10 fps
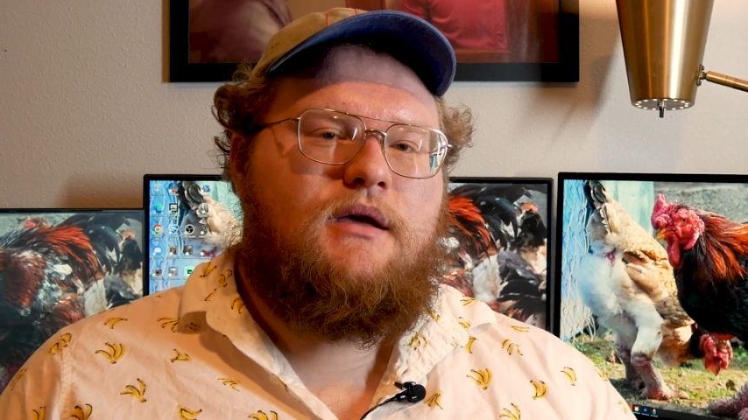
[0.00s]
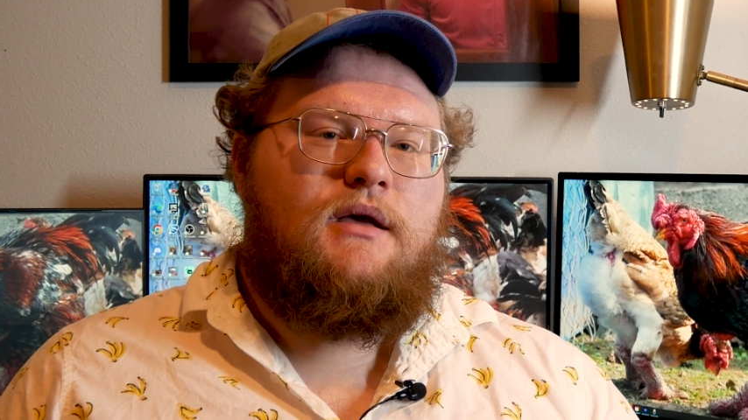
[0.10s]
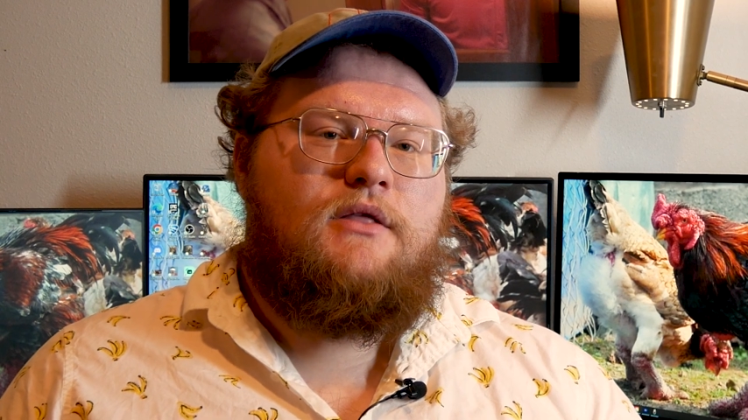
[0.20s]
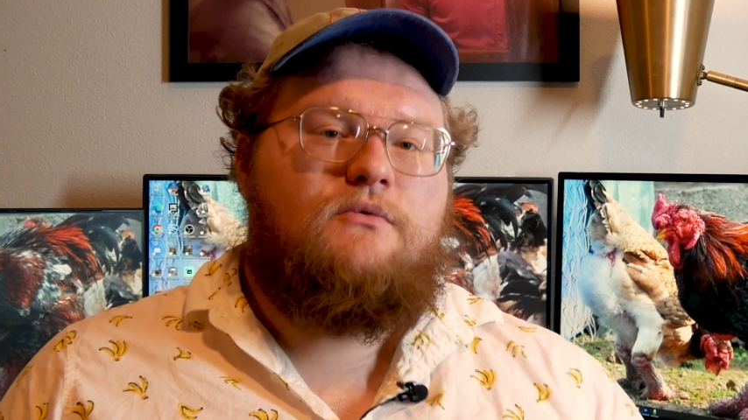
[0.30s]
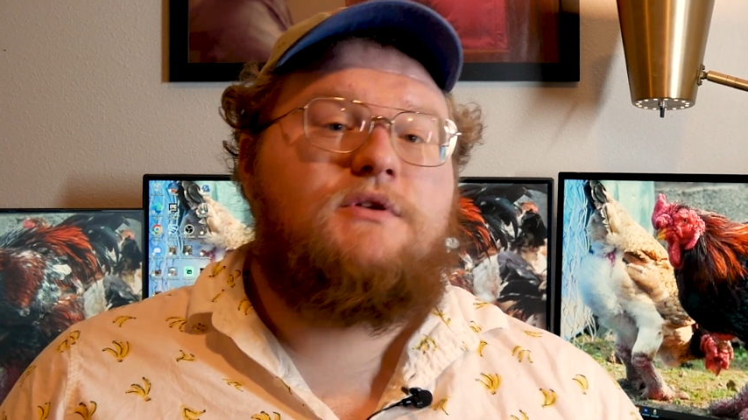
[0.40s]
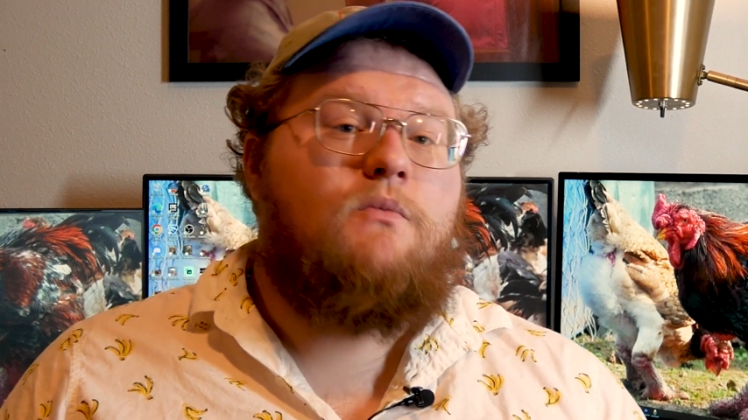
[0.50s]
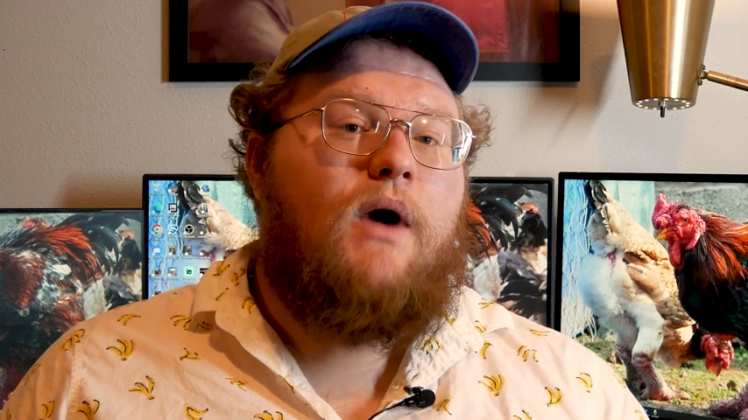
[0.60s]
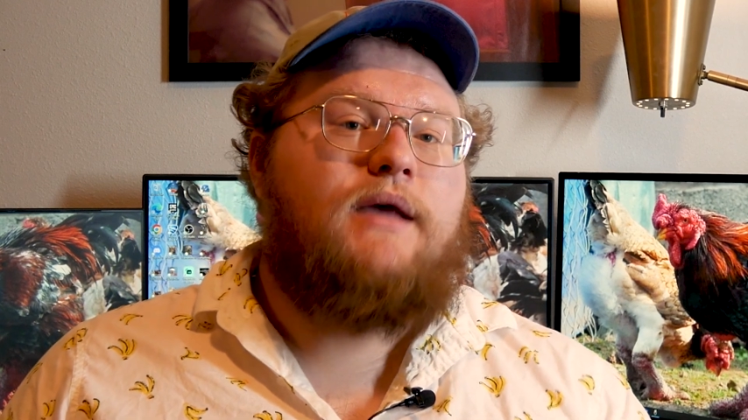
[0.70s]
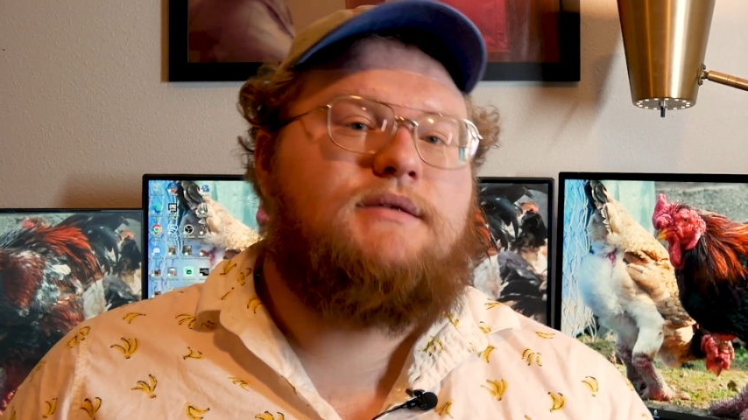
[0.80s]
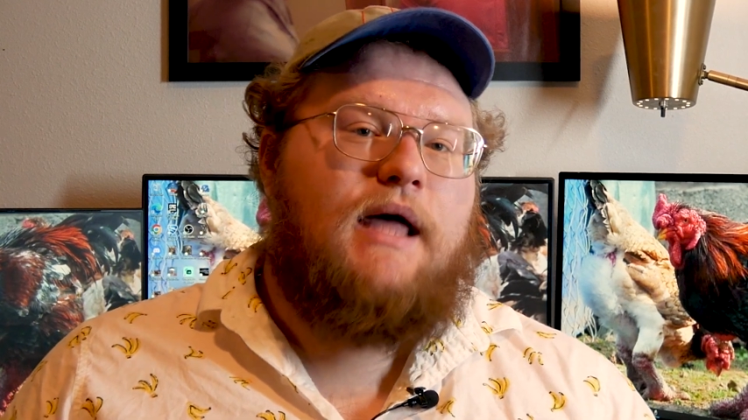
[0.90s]
The reason
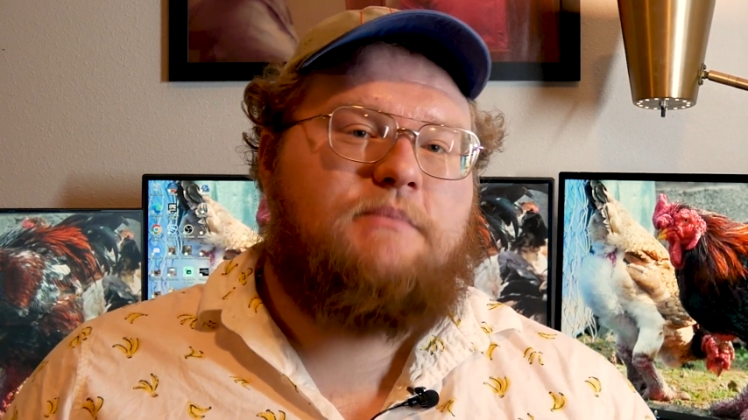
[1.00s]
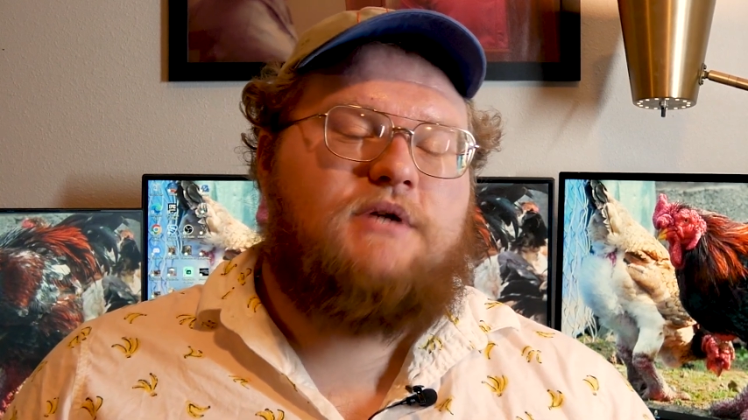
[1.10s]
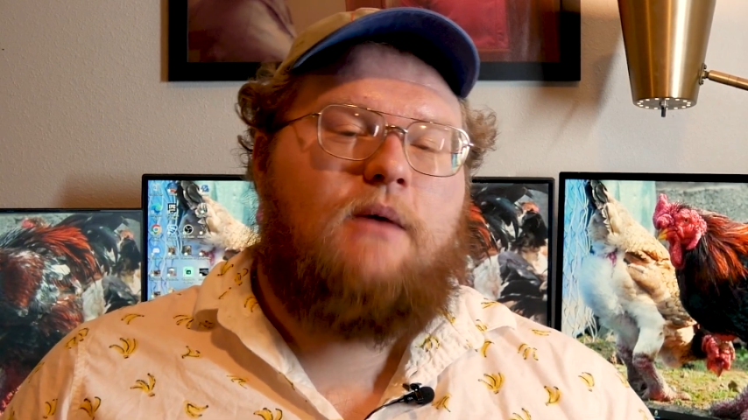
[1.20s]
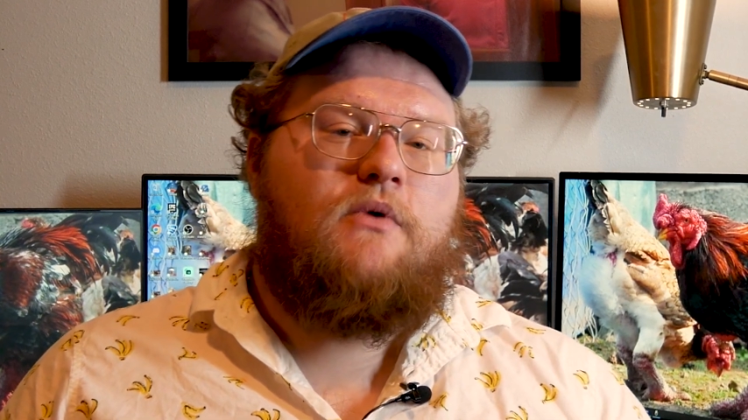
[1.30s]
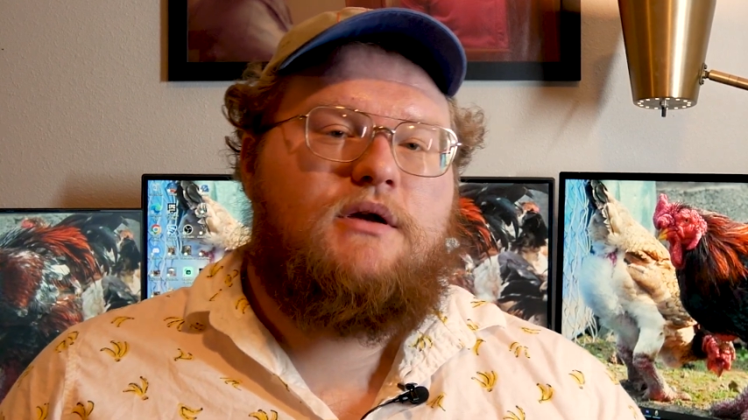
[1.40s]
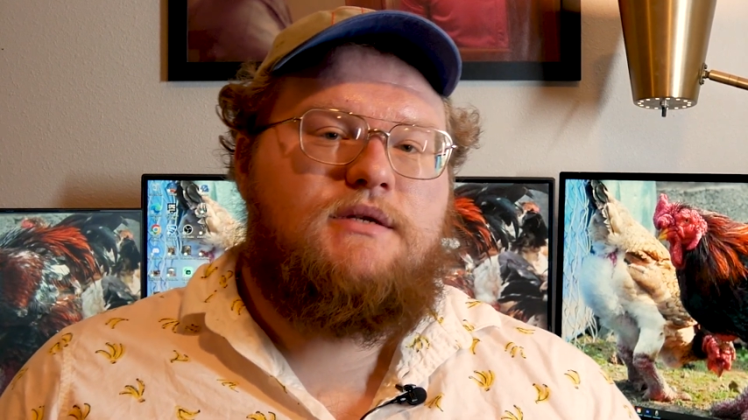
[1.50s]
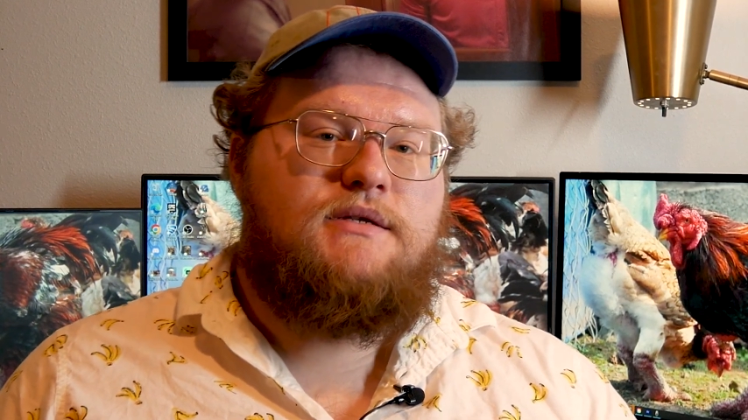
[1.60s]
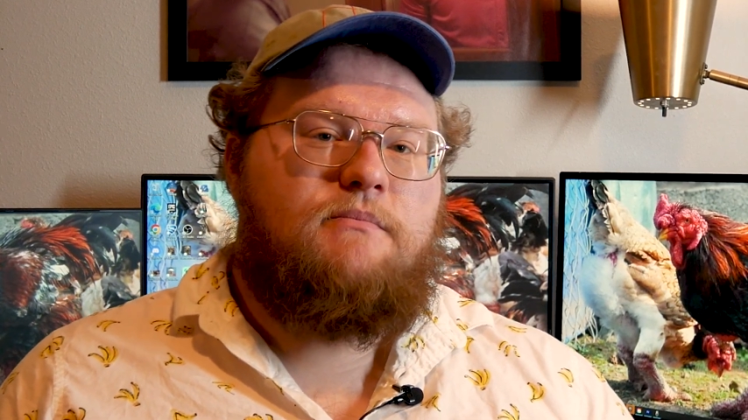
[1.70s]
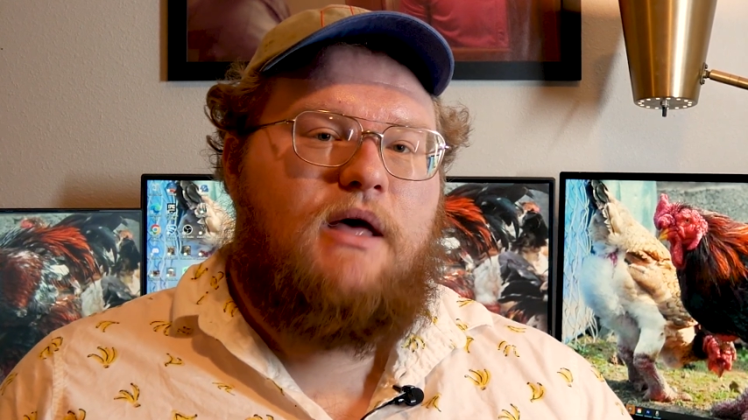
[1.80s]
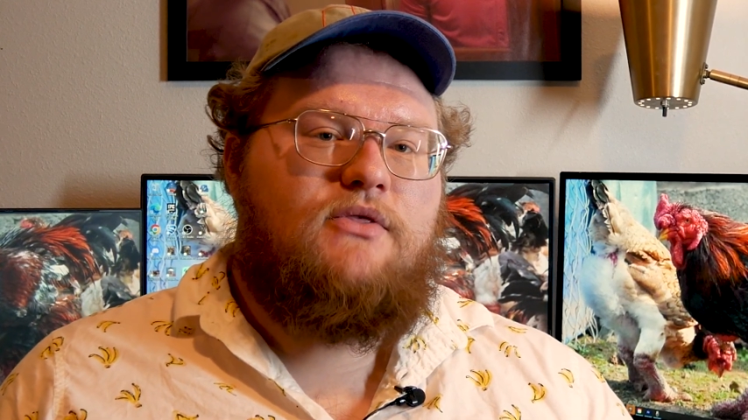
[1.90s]
why Slapchop works as a
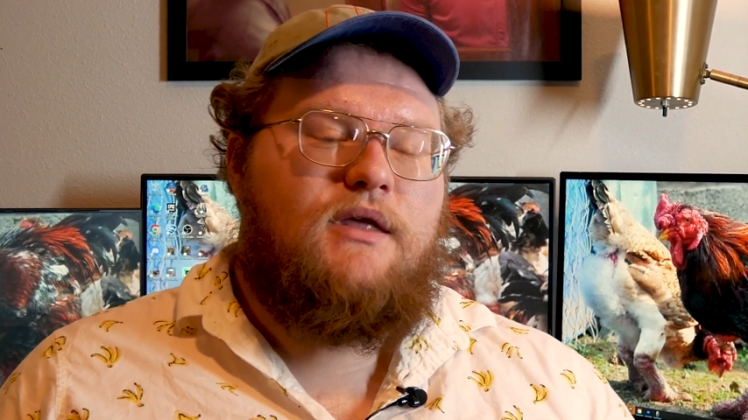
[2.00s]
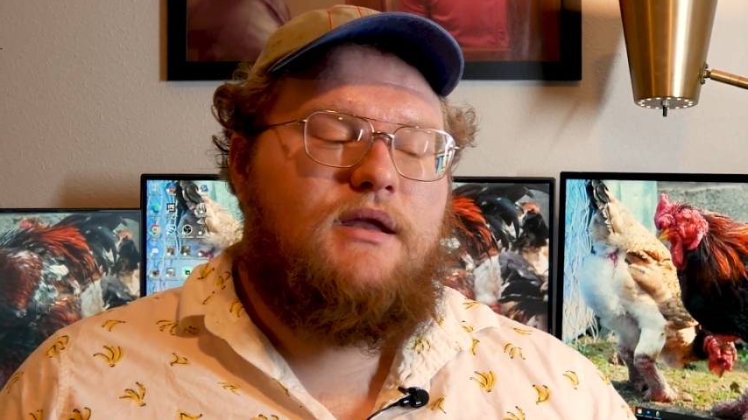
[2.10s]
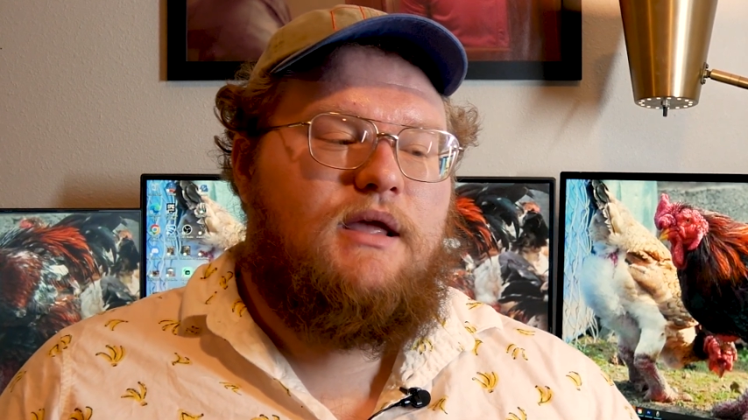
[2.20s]
method